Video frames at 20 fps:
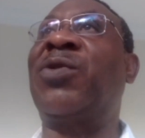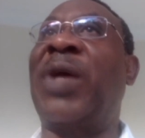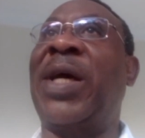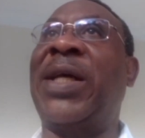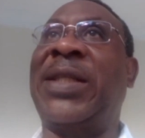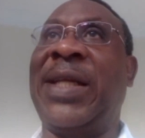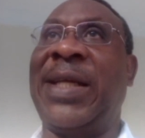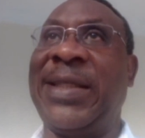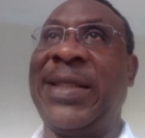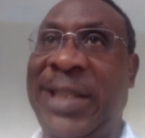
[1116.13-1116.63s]

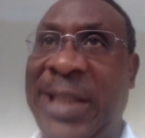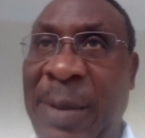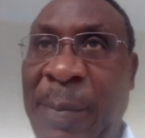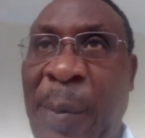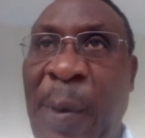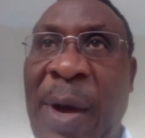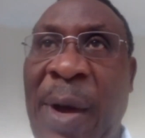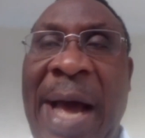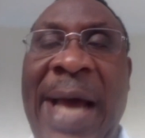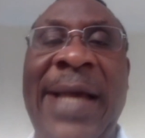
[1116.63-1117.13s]
write a
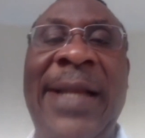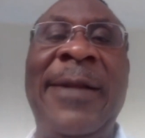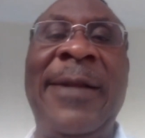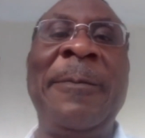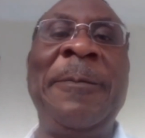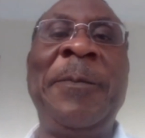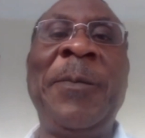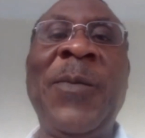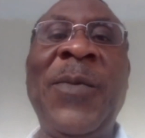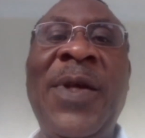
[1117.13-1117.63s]
simple guide
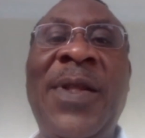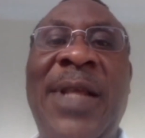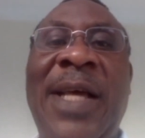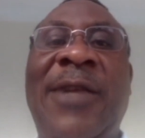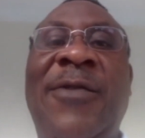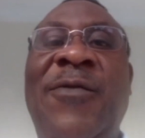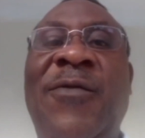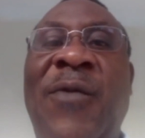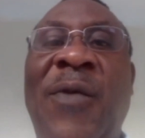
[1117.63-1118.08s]
that